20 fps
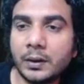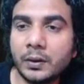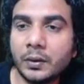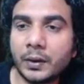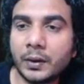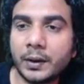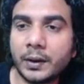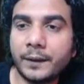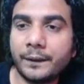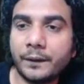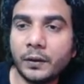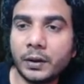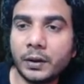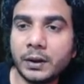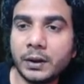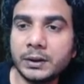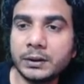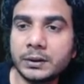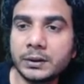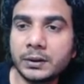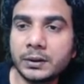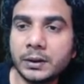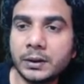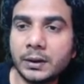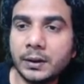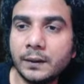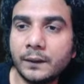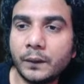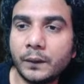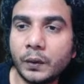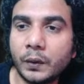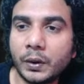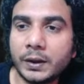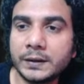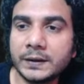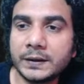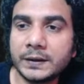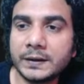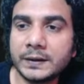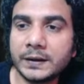Okay, focus
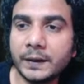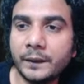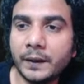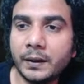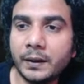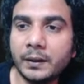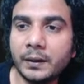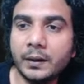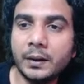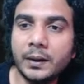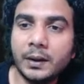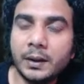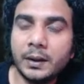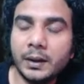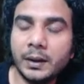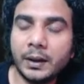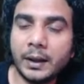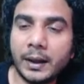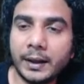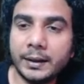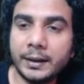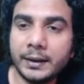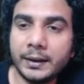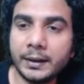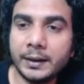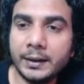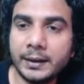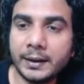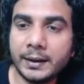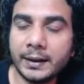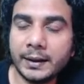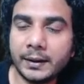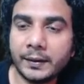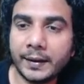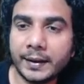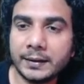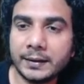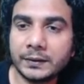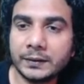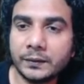is given, and
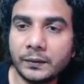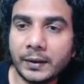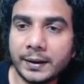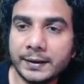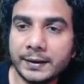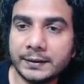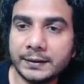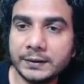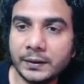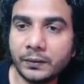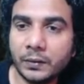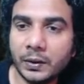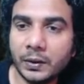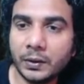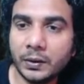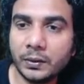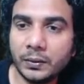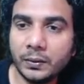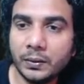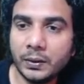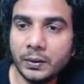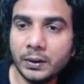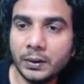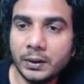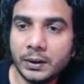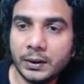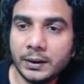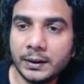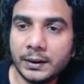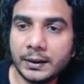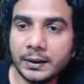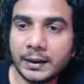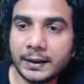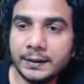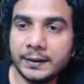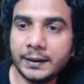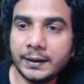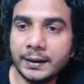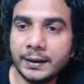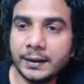directrix. Y is equal to tan
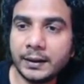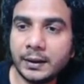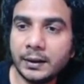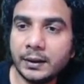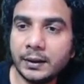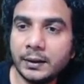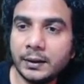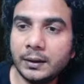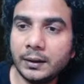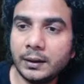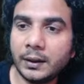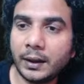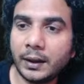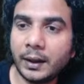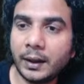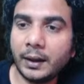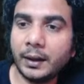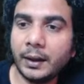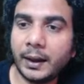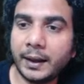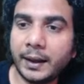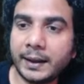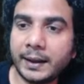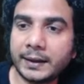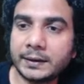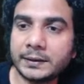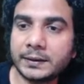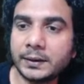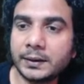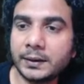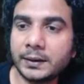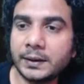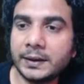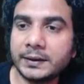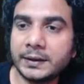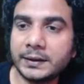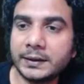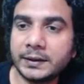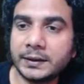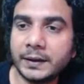theta x.
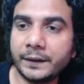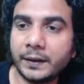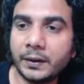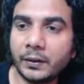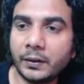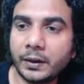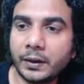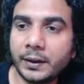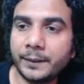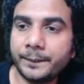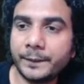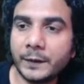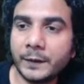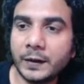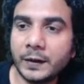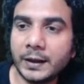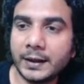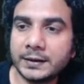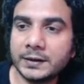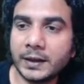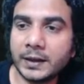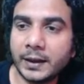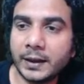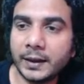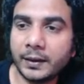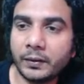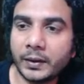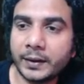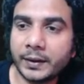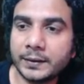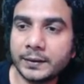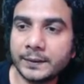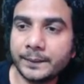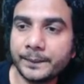This is given, okay, as directrix.